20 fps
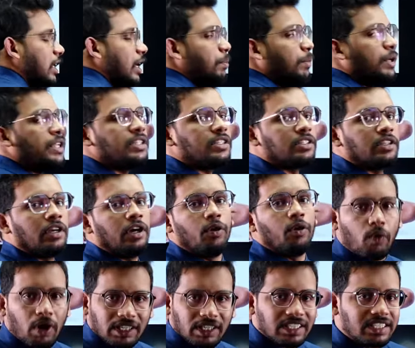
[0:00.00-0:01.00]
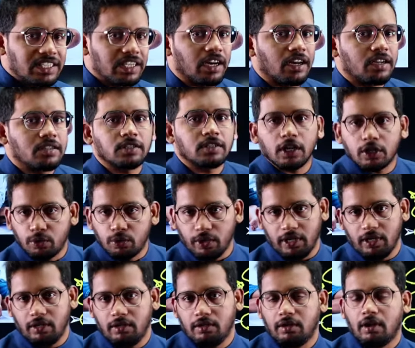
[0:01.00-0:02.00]
That means what the children are
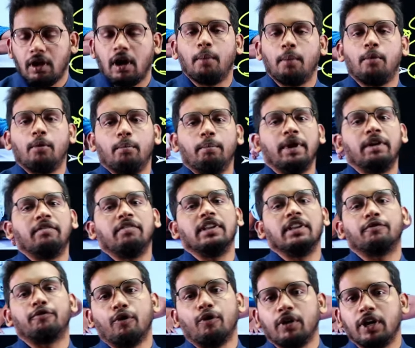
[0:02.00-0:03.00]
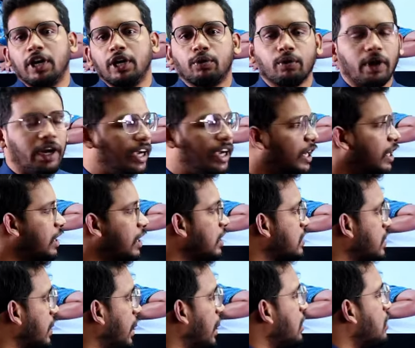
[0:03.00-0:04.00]
doing between the 14 to 18
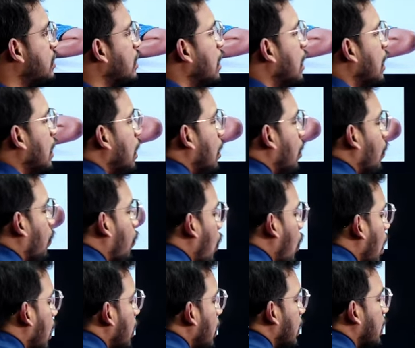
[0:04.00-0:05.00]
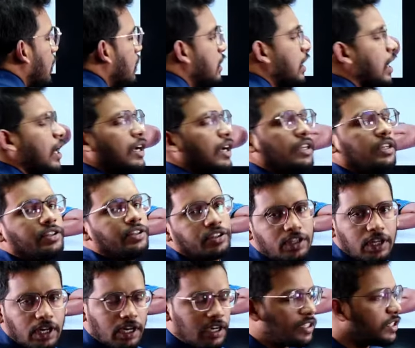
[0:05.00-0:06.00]
years age, what the
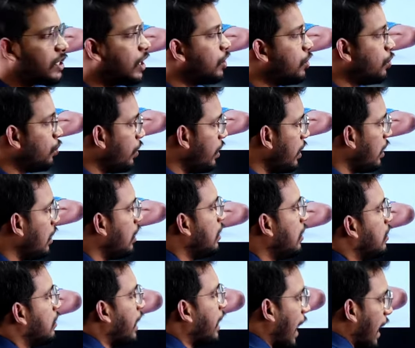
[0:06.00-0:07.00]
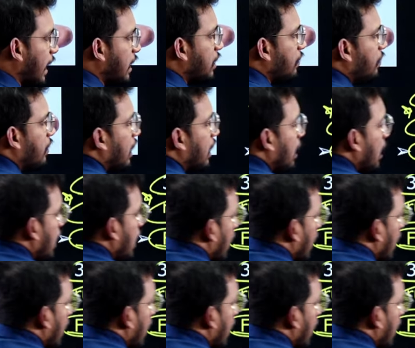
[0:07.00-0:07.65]
children are doing, the activity,